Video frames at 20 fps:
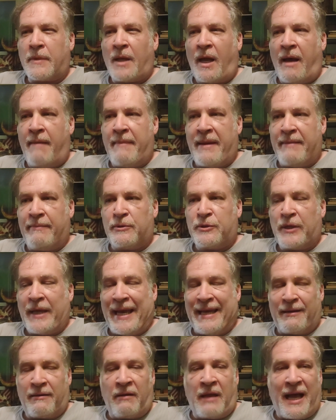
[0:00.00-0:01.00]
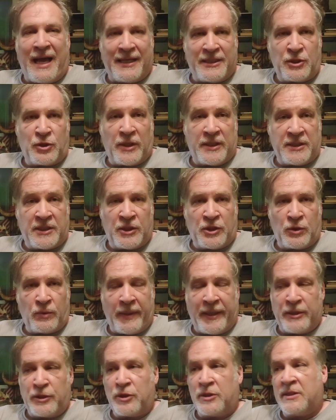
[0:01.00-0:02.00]
able to handle high stress
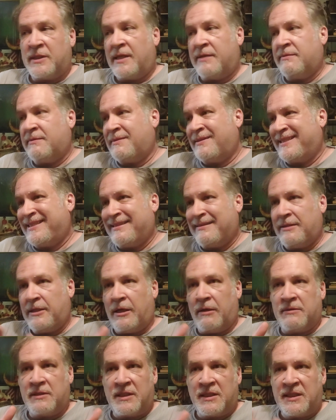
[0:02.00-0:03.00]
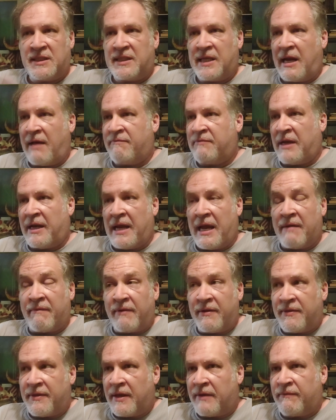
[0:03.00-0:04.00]
situations, and since then I've done
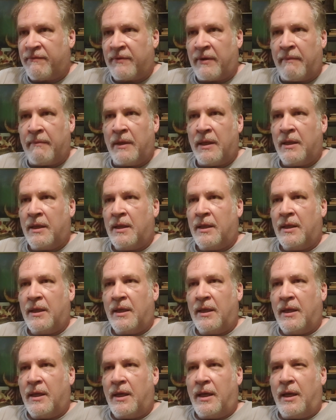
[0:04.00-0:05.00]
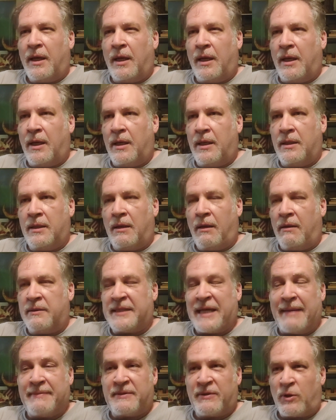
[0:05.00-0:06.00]
everything from all
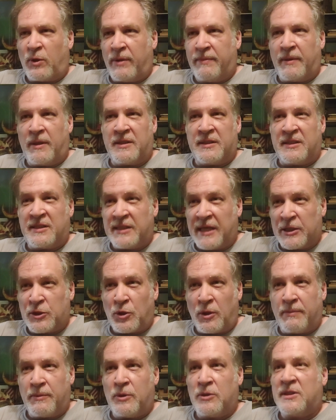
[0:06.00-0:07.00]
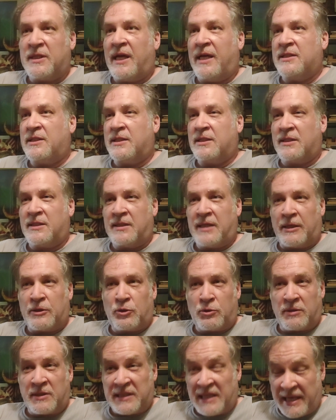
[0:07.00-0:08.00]
types of criminal and sexual abuse cases,
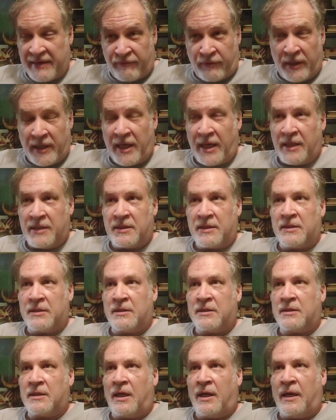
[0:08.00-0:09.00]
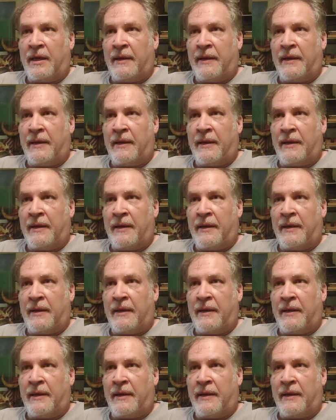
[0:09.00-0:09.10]
sexual slavery cases.